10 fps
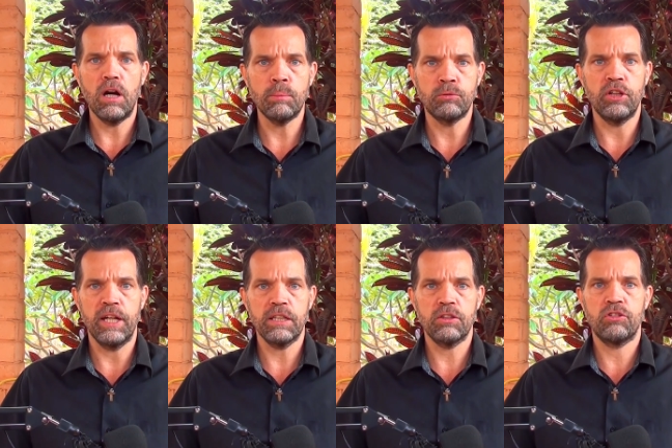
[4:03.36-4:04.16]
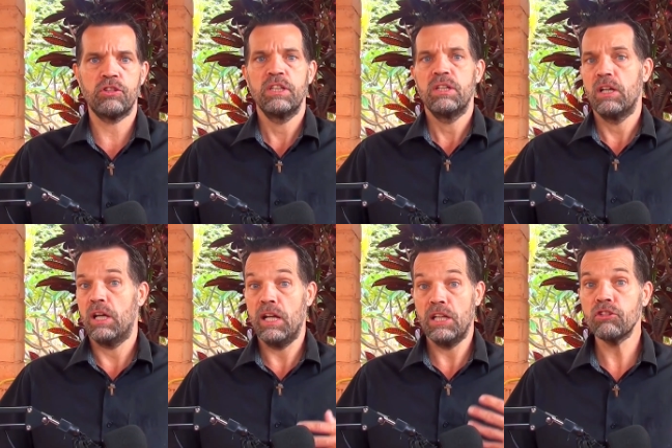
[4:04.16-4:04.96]
objects
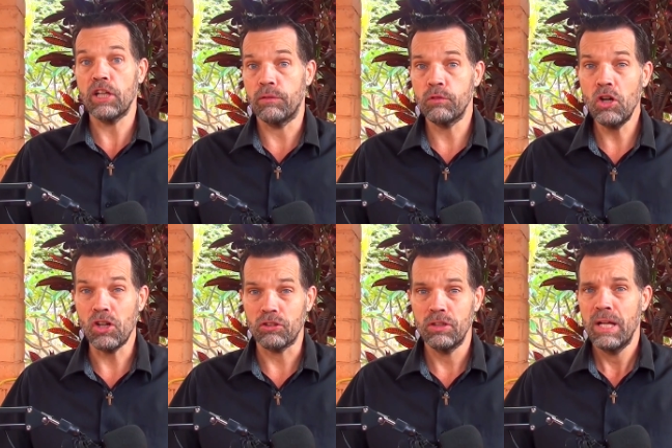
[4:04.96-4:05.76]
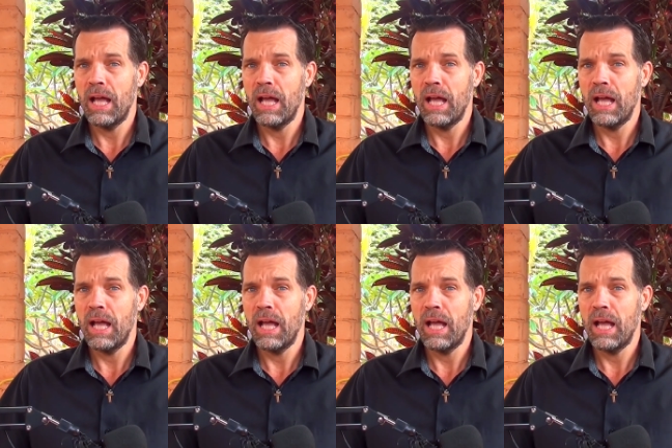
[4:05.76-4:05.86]
instead of God.